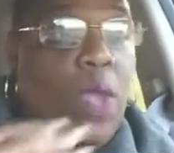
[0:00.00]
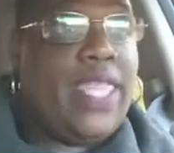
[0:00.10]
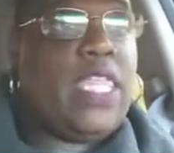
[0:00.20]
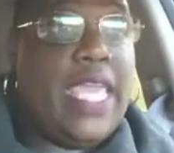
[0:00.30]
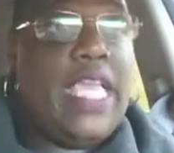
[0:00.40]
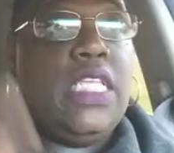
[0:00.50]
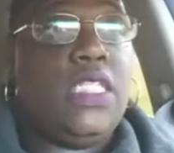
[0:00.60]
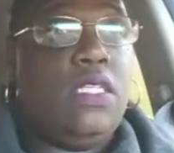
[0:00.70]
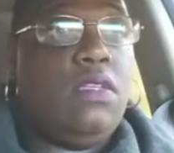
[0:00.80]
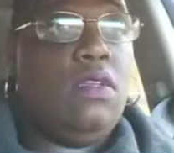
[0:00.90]
with
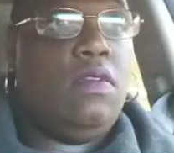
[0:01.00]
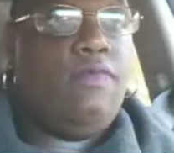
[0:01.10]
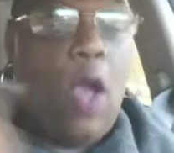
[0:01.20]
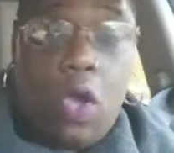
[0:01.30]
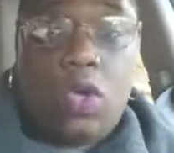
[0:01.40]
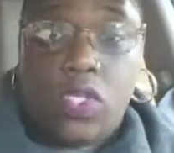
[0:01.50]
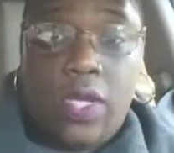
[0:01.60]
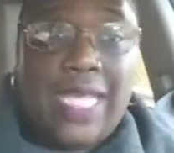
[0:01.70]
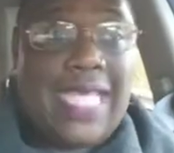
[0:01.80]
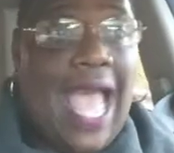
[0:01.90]
his
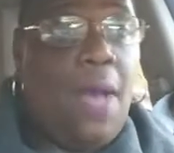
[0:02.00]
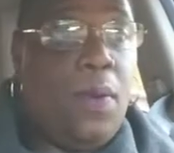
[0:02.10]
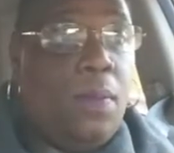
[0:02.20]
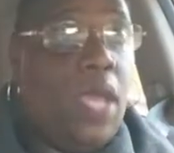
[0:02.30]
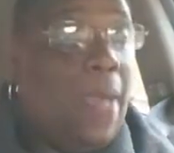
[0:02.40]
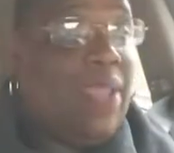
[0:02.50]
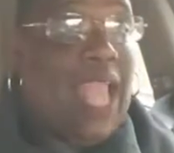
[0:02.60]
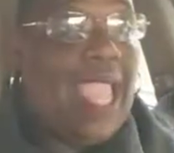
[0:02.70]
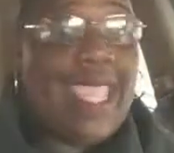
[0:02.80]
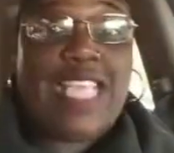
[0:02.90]
vocals on this album. I
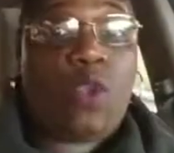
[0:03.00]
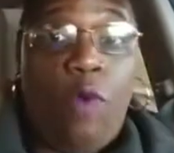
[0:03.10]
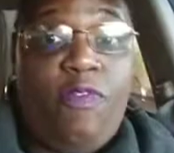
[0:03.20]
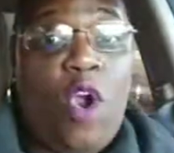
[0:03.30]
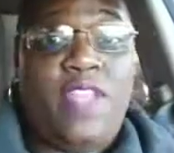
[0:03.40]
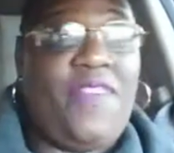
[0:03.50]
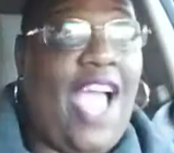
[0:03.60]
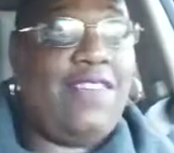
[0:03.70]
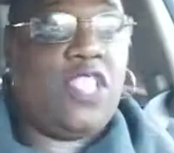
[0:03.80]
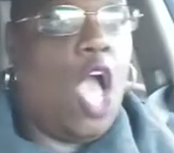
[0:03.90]
mean, I guess on
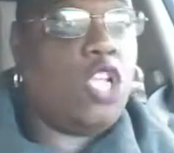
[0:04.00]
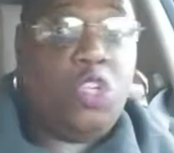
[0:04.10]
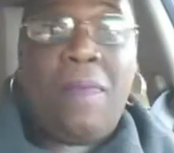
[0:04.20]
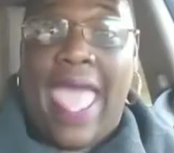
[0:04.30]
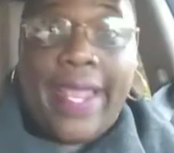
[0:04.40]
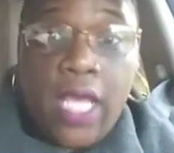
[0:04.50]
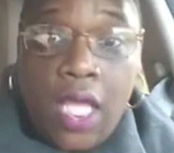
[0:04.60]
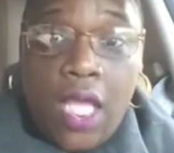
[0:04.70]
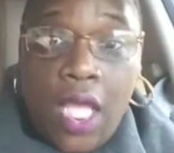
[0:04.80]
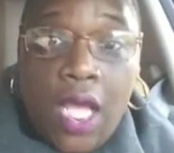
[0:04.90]
45 songs, you
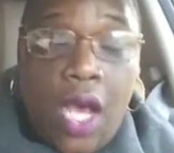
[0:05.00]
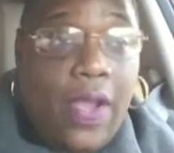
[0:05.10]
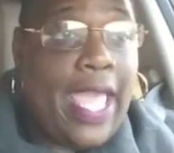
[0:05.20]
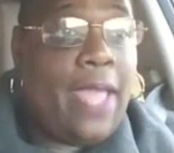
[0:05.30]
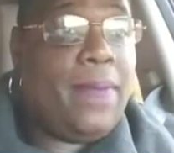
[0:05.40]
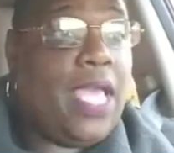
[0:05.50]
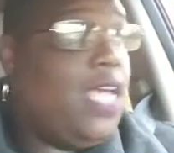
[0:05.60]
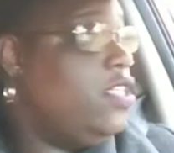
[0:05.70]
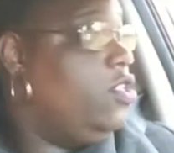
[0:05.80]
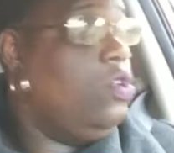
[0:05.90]
better, okay?
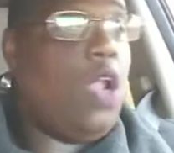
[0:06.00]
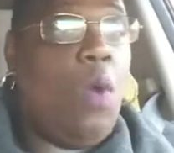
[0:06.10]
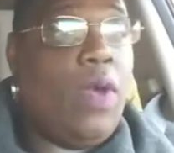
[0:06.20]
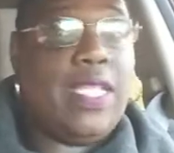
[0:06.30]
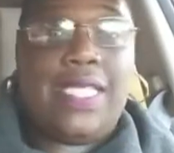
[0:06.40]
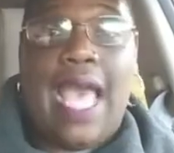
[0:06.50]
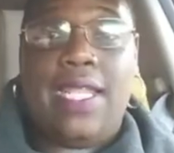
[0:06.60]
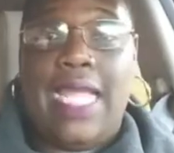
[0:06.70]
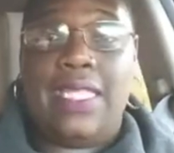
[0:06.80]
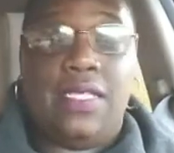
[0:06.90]
Because you don't want to
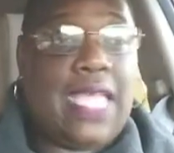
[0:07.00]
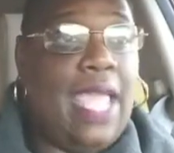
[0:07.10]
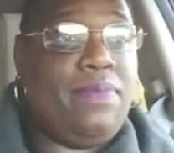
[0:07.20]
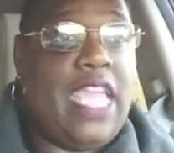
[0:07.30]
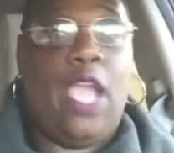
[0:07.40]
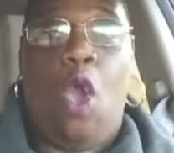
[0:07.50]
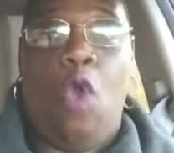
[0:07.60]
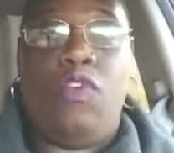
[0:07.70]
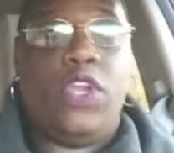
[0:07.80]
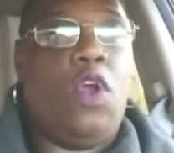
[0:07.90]
sound like the same thing
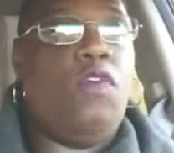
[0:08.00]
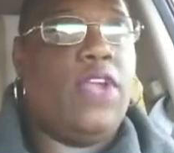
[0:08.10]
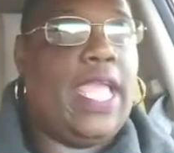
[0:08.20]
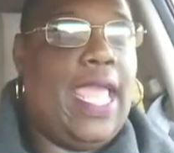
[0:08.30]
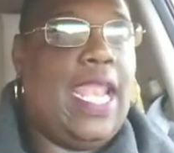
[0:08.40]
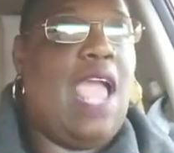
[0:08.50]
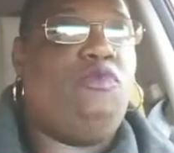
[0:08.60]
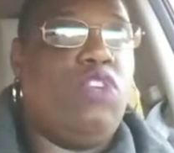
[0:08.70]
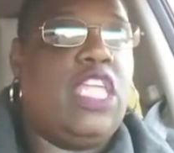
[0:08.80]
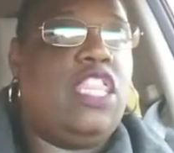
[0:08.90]
over and over again. And
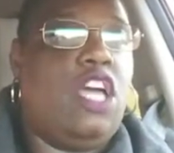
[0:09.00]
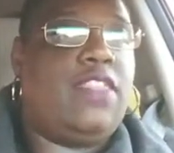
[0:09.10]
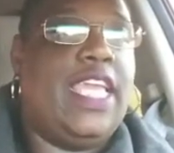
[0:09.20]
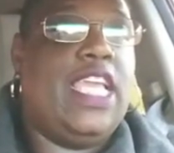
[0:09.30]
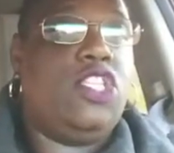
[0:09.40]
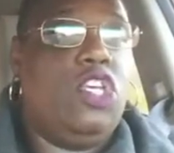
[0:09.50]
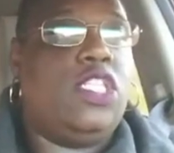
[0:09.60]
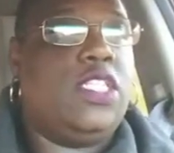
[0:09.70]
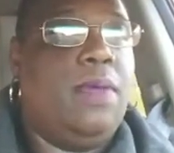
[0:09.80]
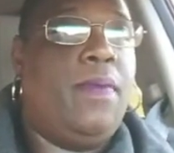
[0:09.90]
I really thought that he
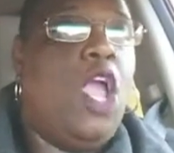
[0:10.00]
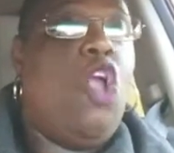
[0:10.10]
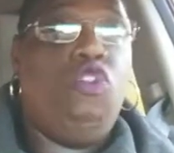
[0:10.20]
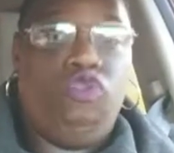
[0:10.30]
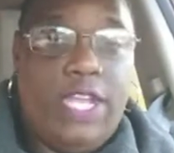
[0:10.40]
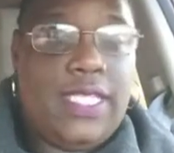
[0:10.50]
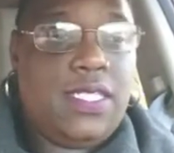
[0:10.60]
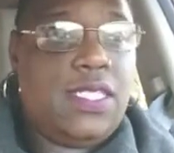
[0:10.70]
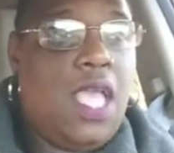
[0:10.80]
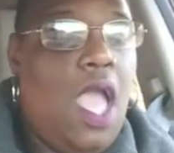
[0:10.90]
took some
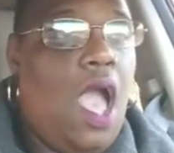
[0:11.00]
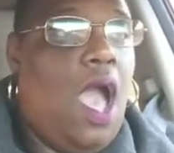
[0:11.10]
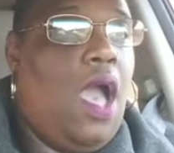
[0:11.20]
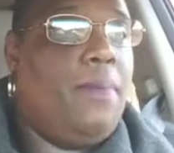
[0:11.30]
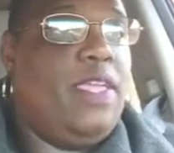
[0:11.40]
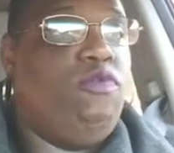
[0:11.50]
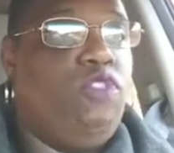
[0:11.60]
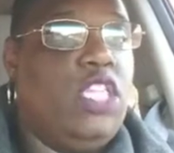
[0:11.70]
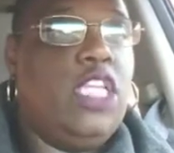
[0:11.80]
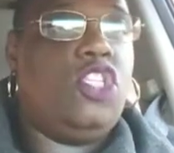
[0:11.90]
risks. He
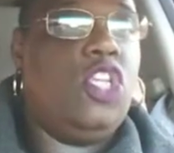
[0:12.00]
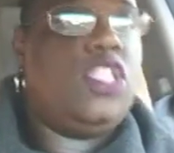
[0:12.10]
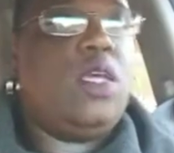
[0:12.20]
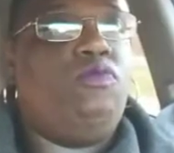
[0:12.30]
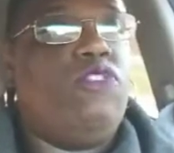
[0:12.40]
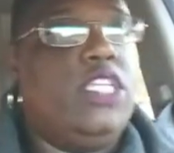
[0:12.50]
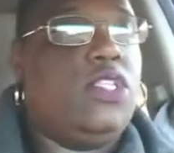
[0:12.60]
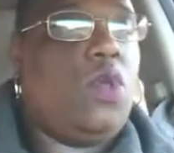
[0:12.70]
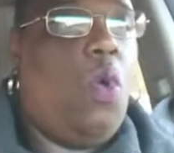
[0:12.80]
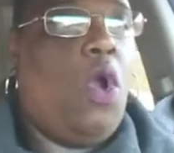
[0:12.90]
really took some
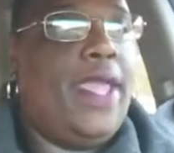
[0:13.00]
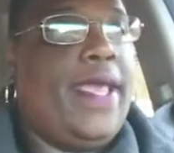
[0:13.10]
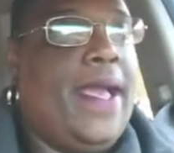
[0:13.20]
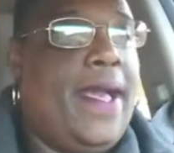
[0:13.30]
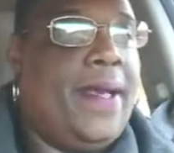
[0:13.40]
risks on,